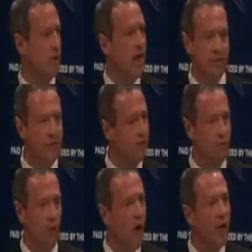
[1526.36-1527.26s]
Not just
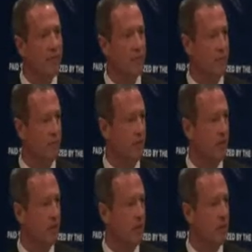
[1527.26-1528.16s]
for us,
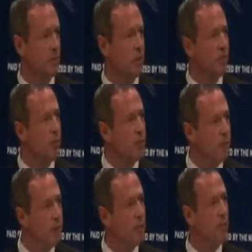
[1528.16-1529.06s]
but for the
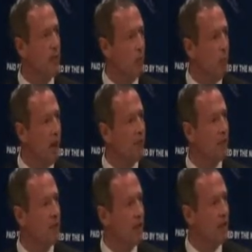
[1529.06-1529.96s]
people that are
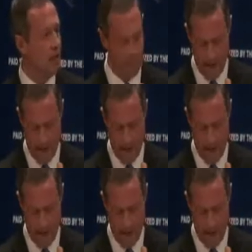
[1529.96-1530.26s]
watching that come